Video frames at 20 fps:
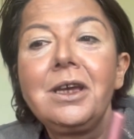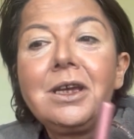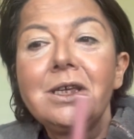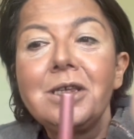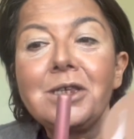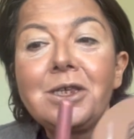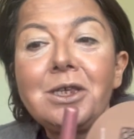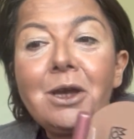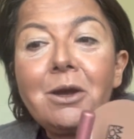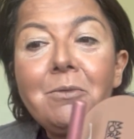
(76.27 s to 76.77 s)

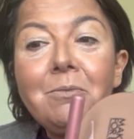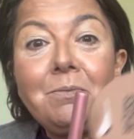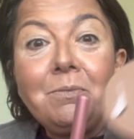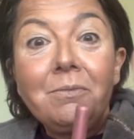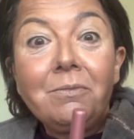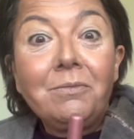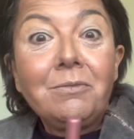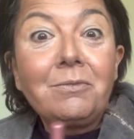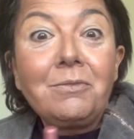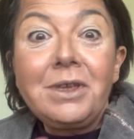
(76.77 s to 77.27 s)
So
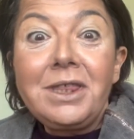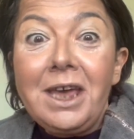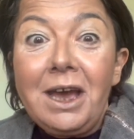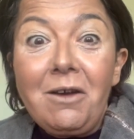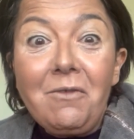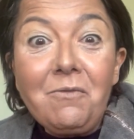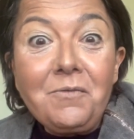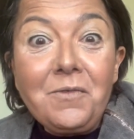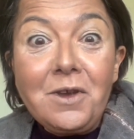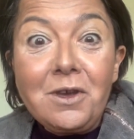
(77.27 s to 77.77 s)

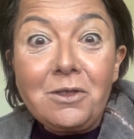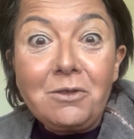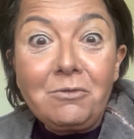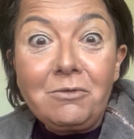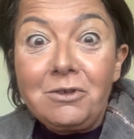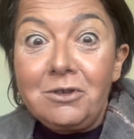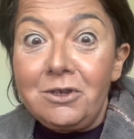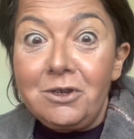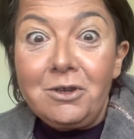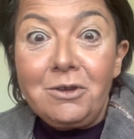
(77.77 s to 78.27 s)
without further
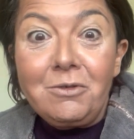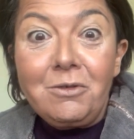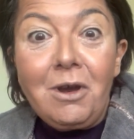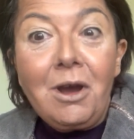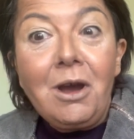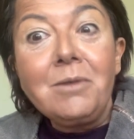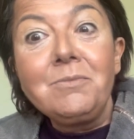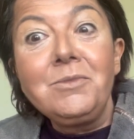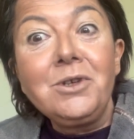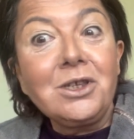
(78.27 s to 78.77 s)
ado,
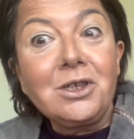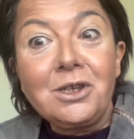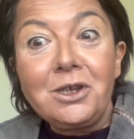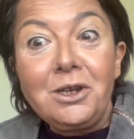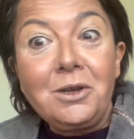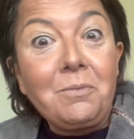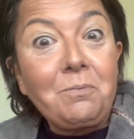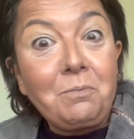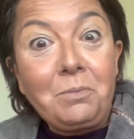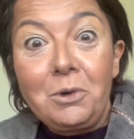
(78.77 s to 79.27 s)
I'm just going
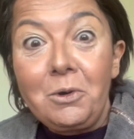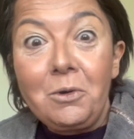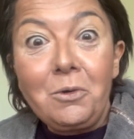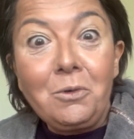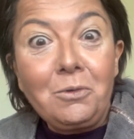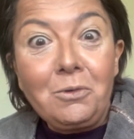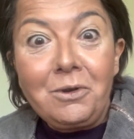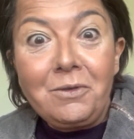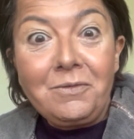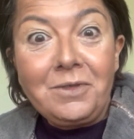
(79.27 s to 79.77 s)
to put
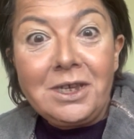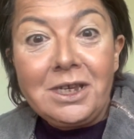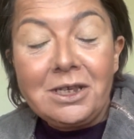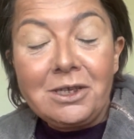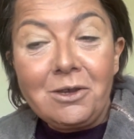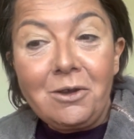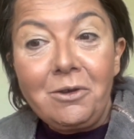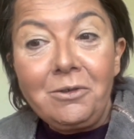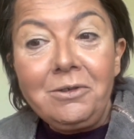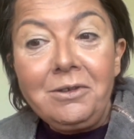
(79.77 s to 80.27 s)
all of this
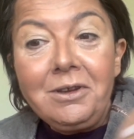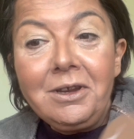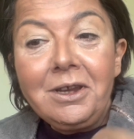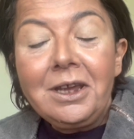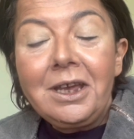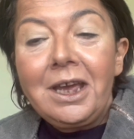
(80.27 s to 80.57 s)
on